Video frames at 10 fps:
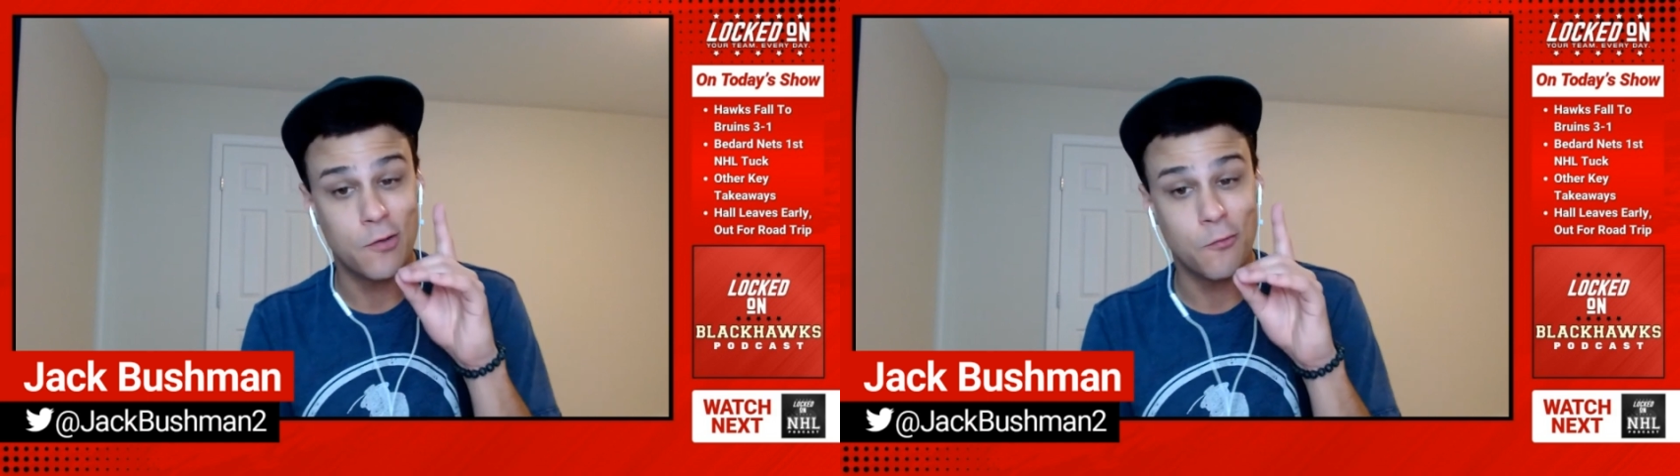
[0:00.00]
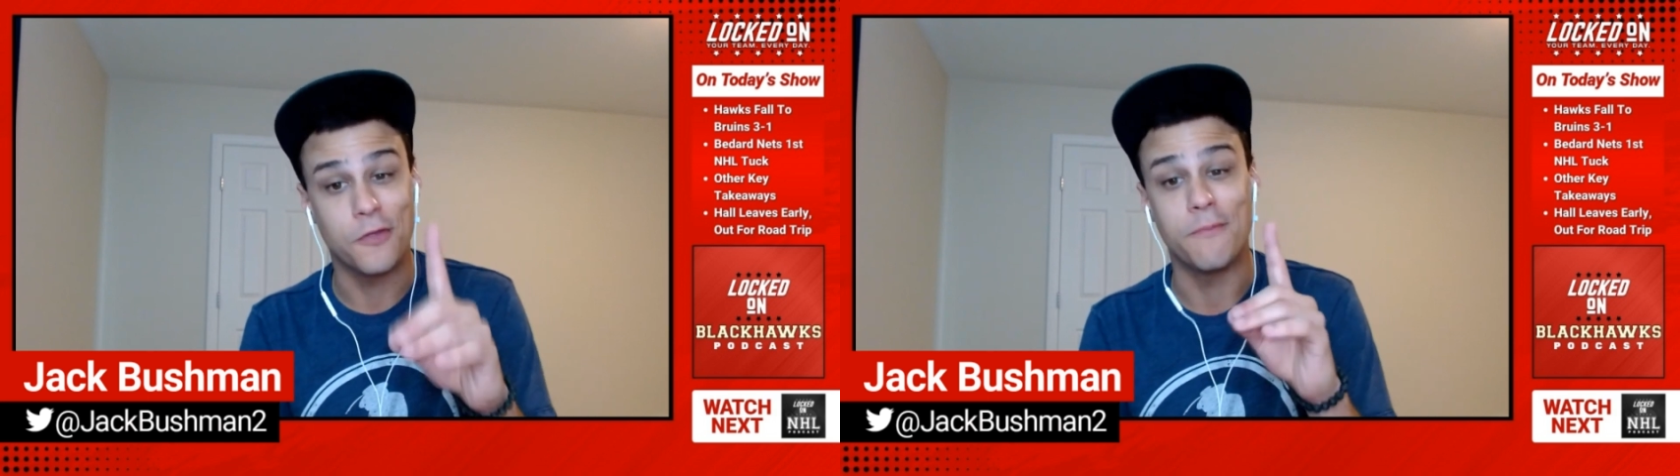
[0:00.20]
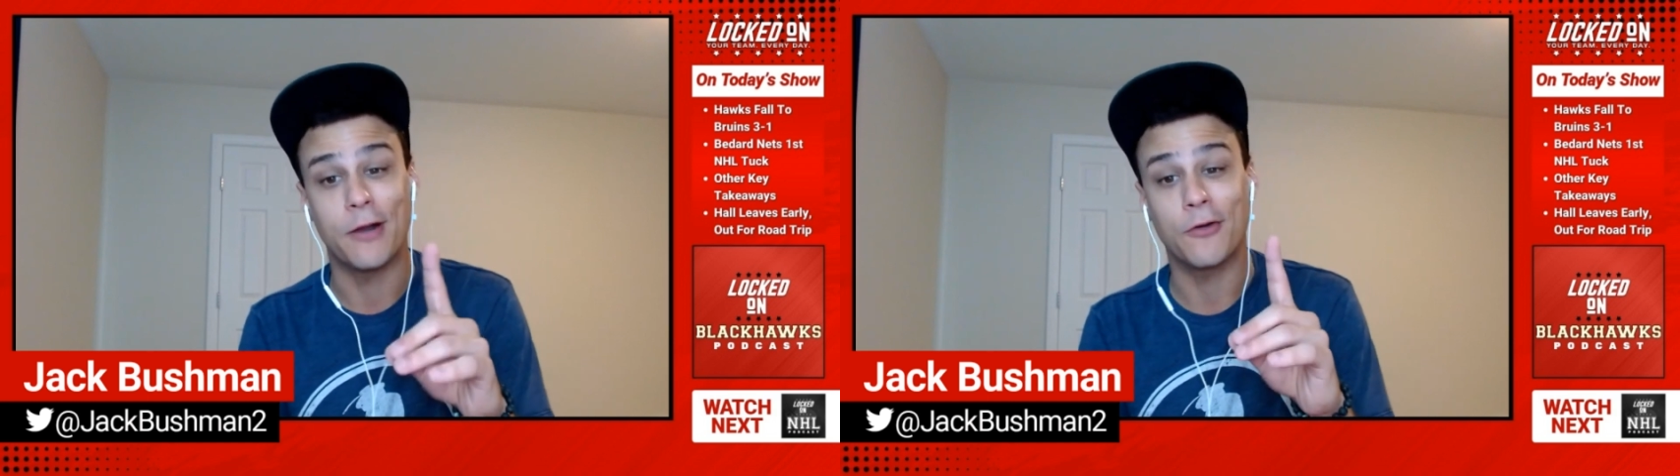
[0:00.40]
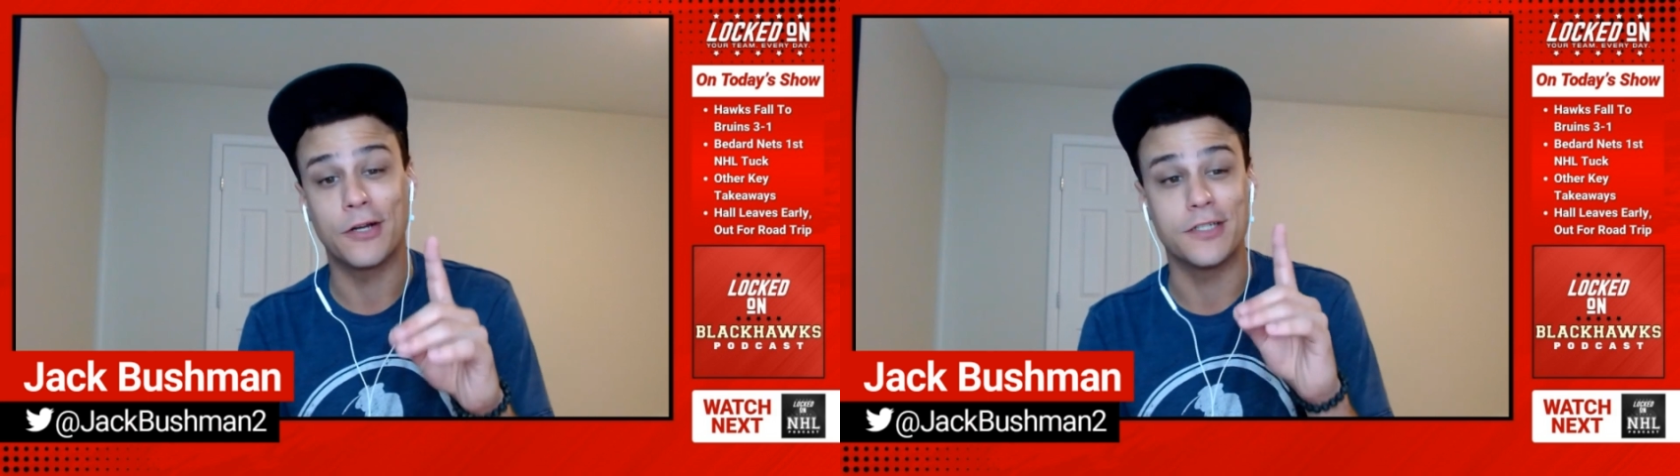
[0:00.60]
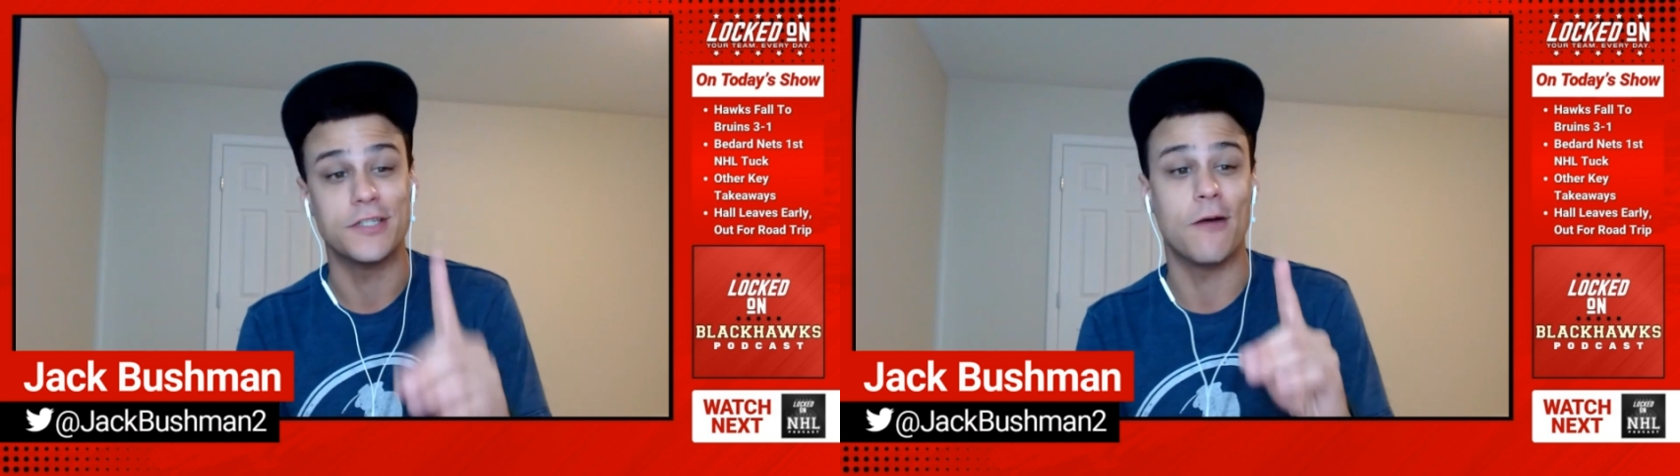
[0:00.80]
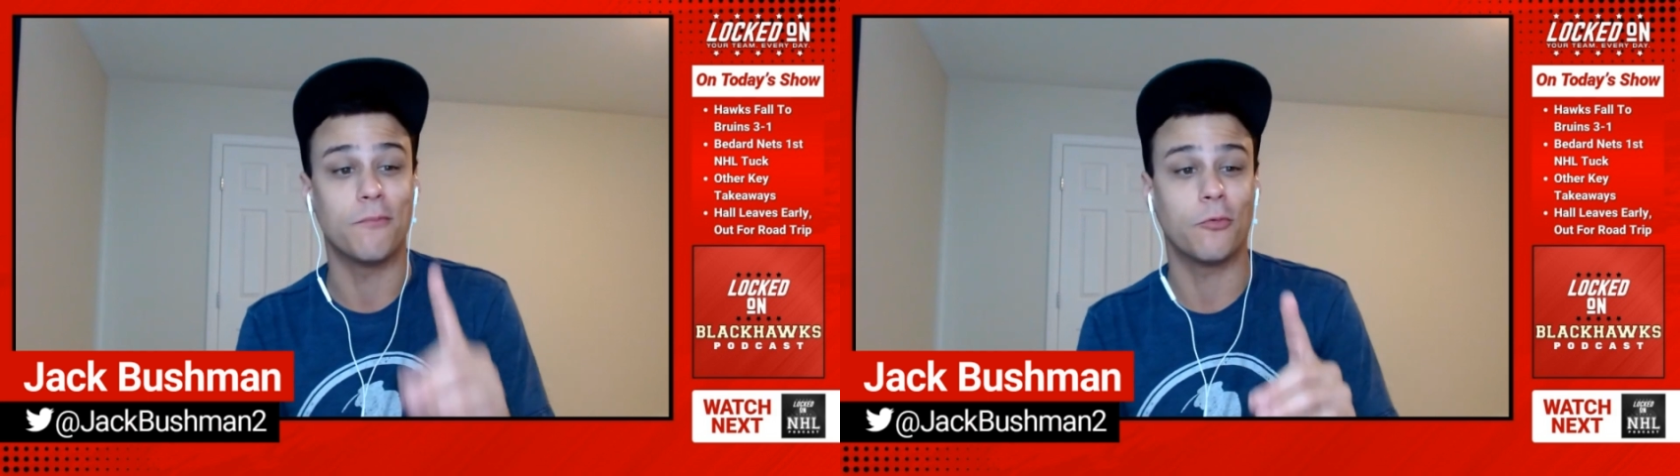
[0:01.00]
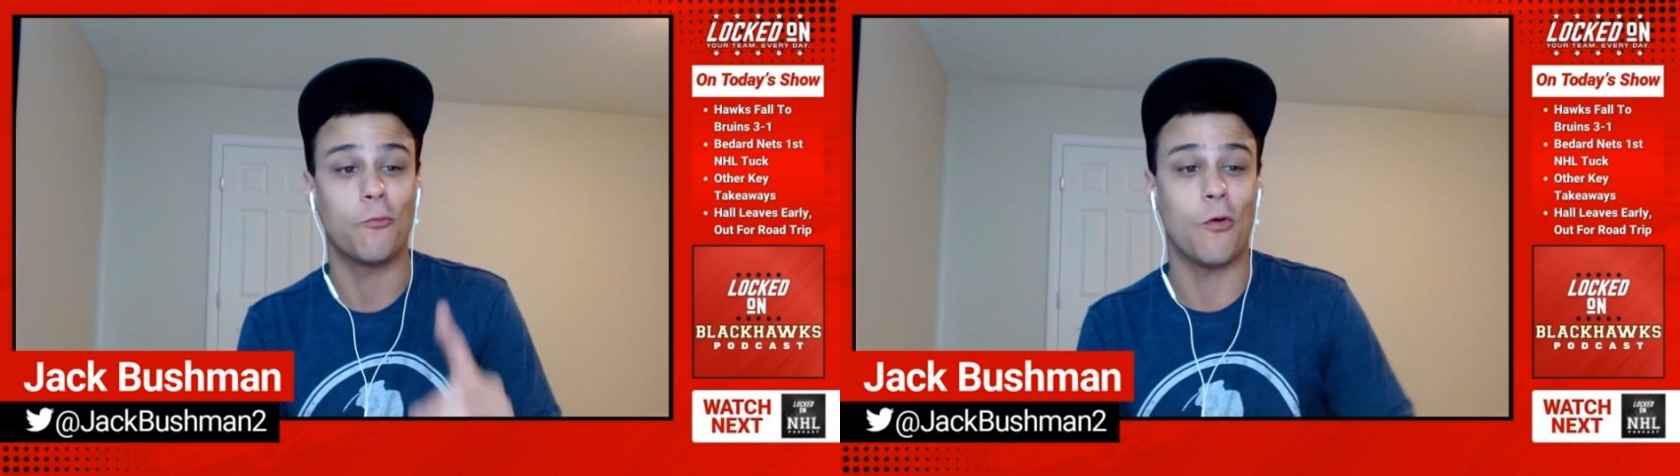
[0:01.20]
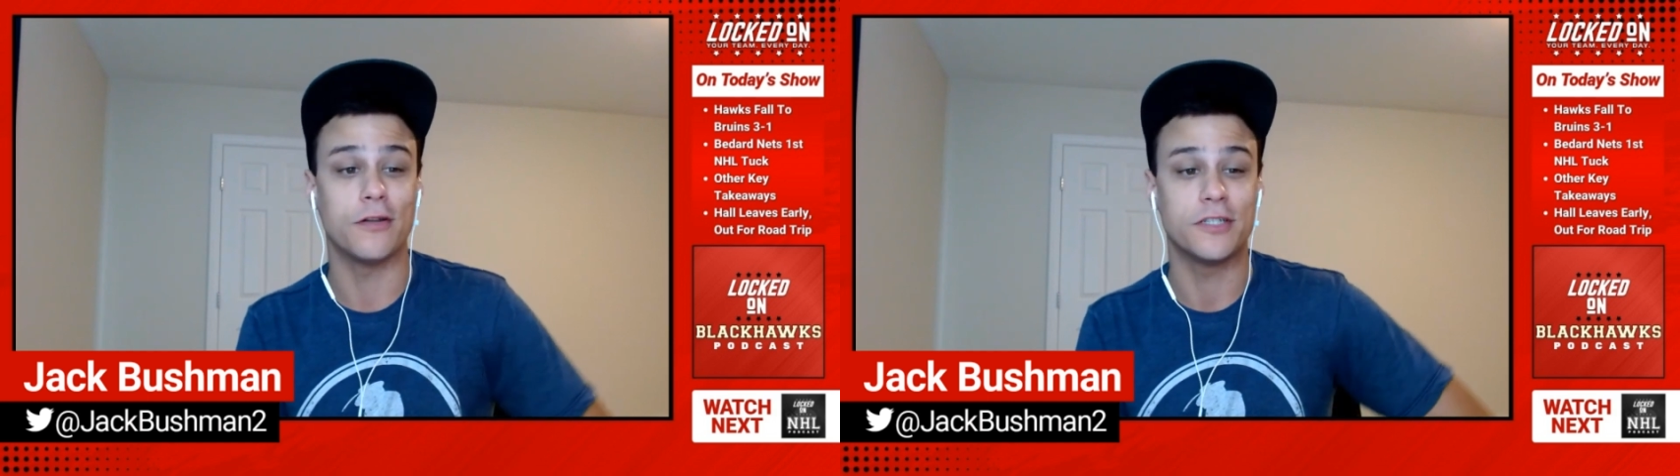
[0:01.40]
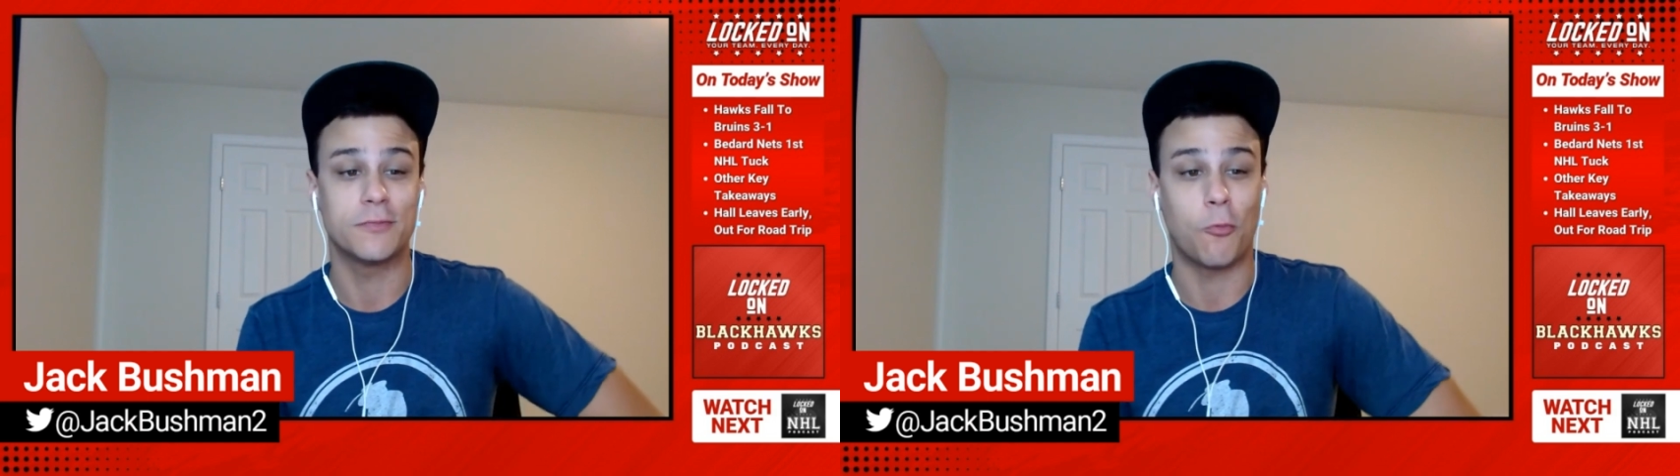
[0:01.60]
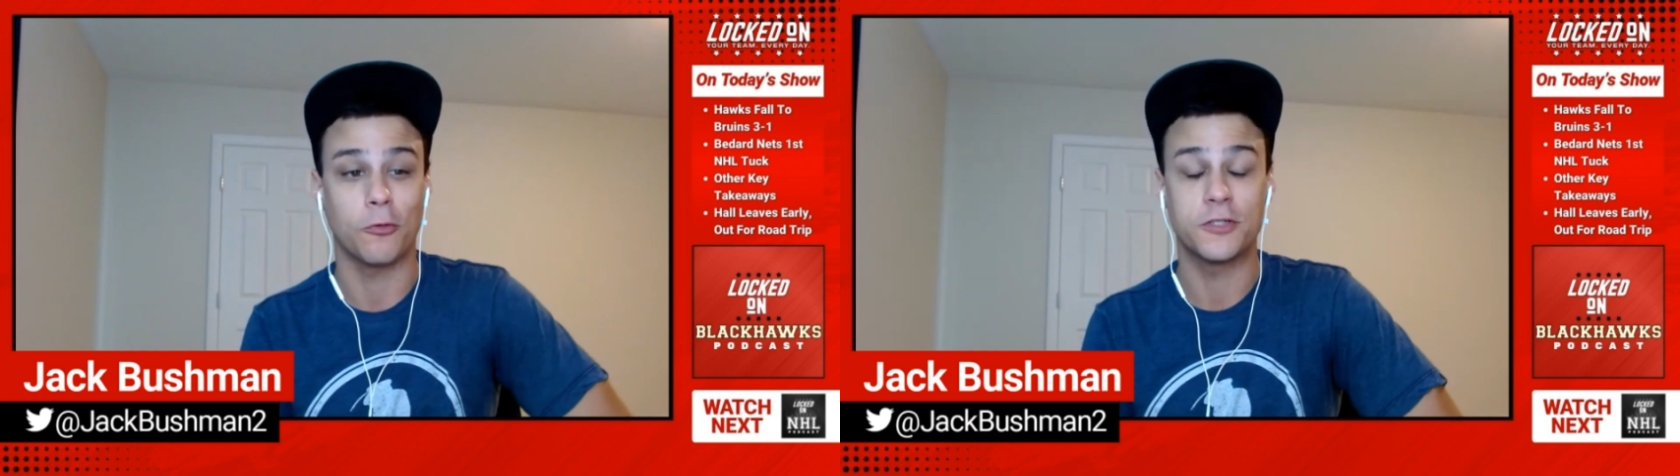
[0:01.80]
with America's number one
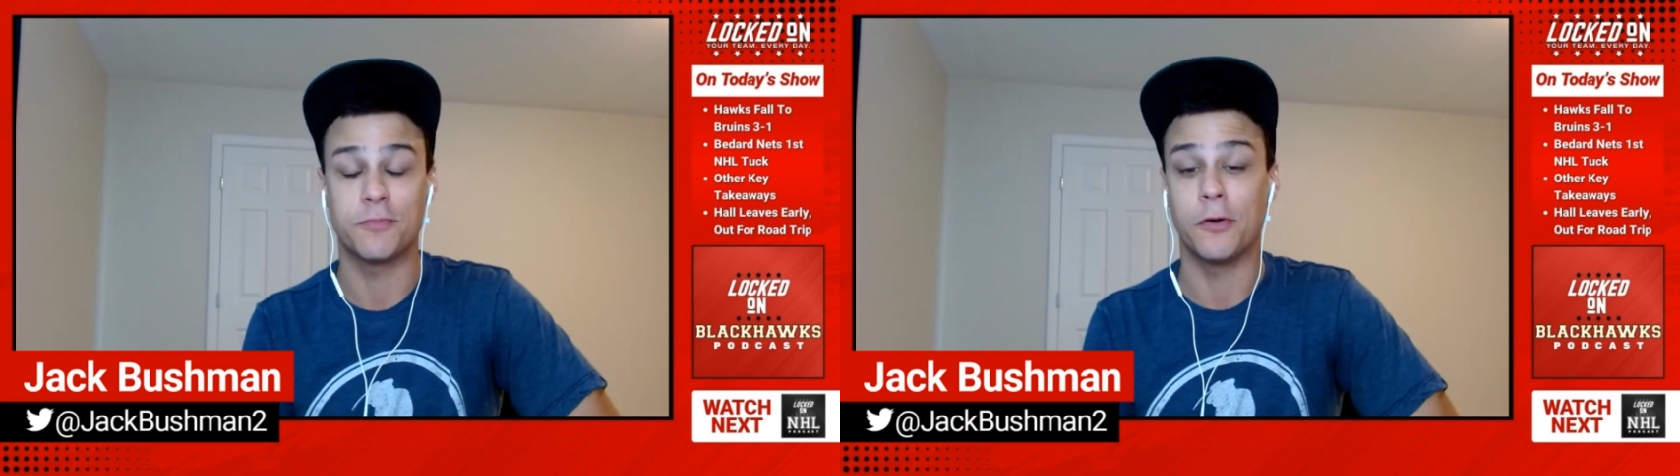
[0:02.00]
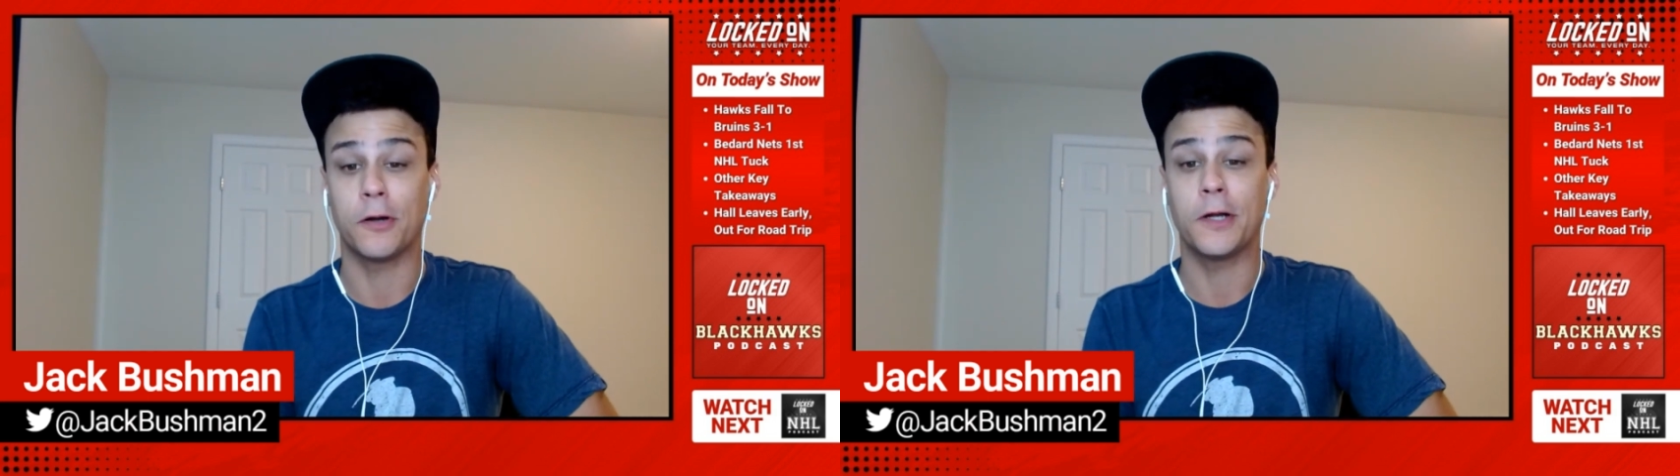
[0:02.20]
sportsbook.